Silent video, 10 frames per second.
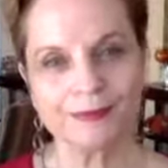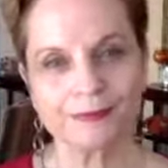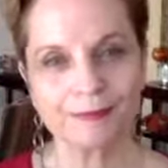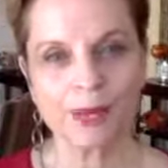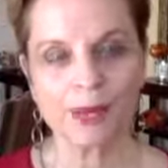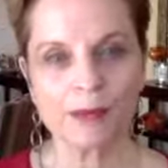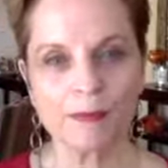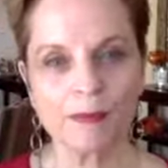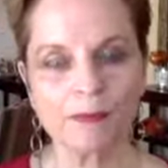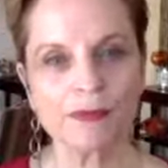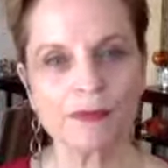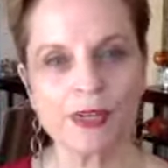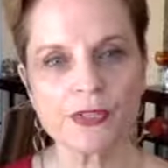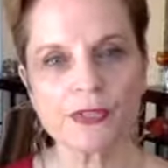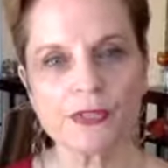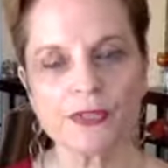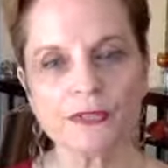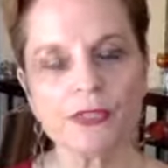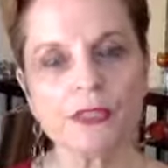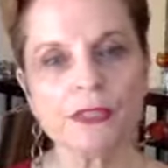I'm a professor of
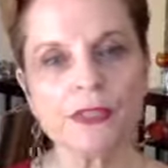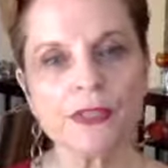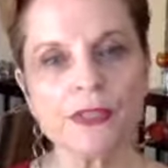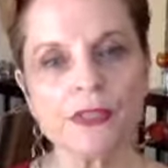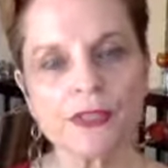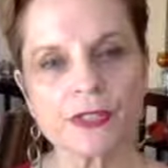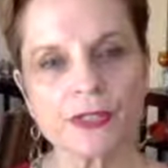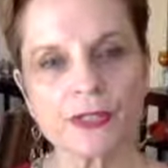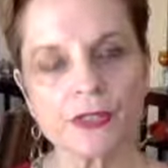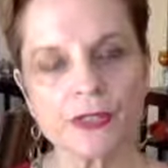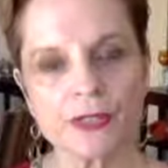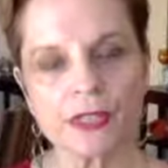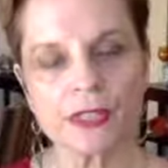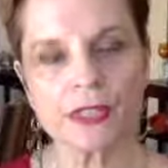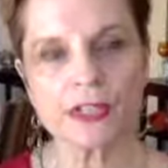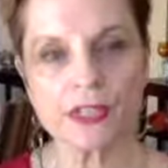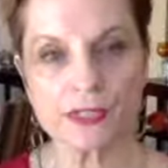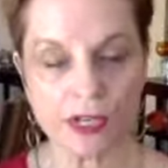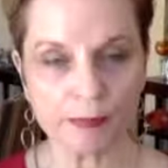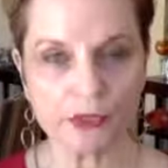clinical ethics and nursing at Johns
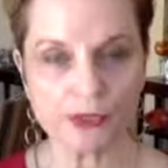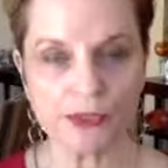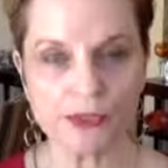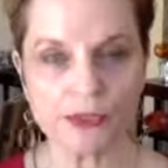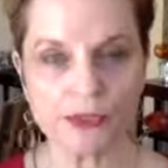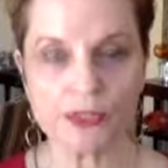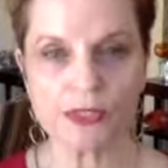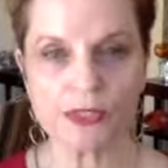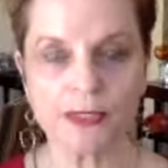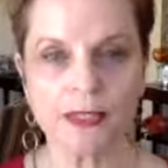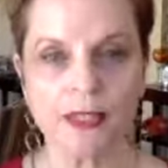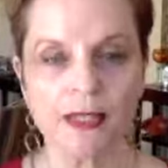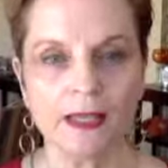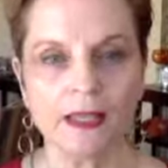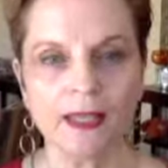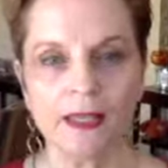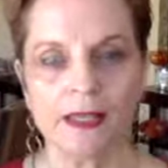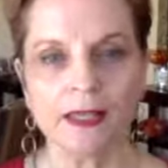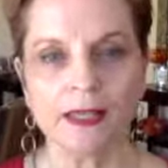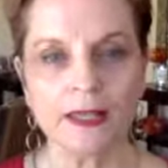Hopkins University.
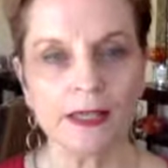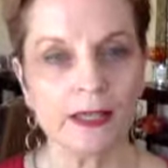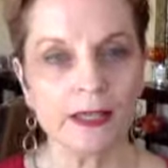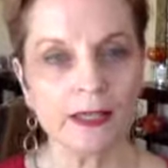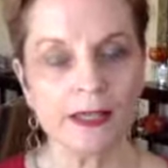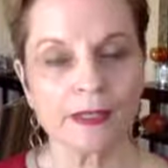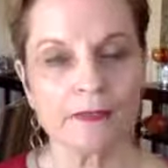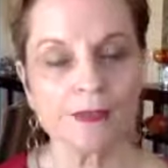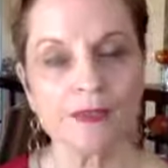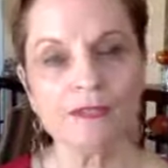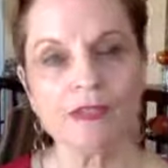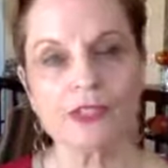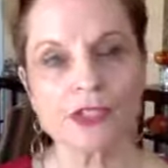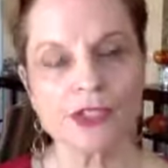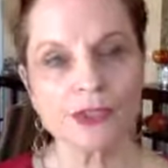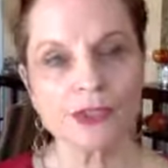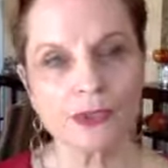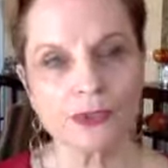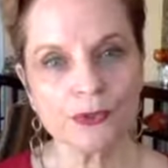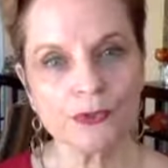And I am privileged
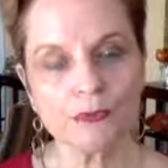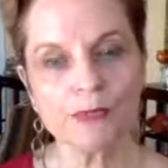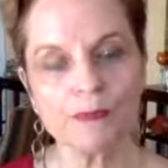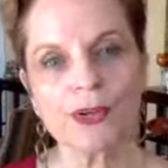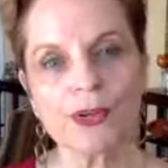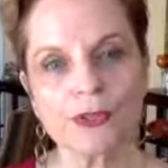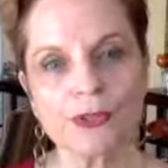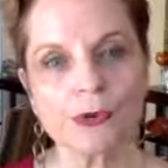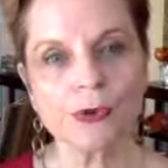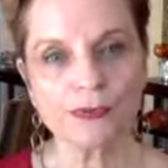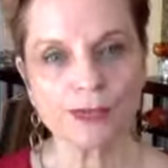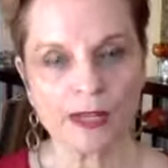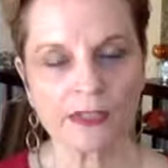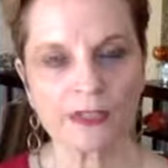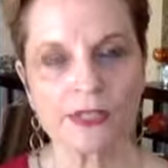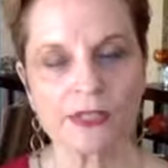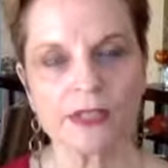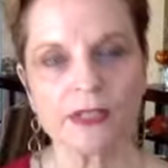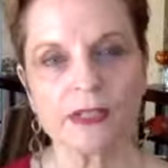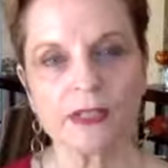to be part of the core
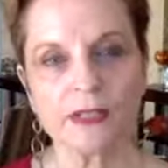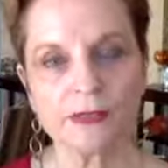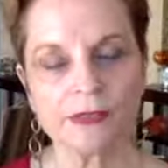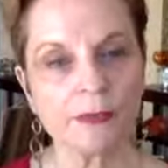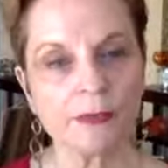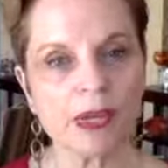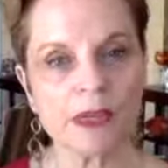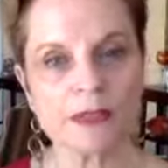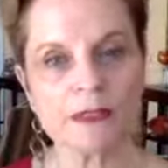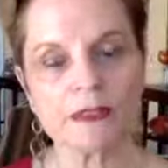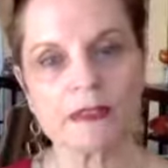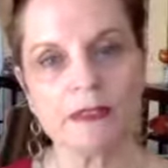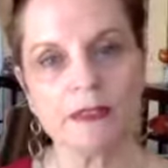faculty of UPIA's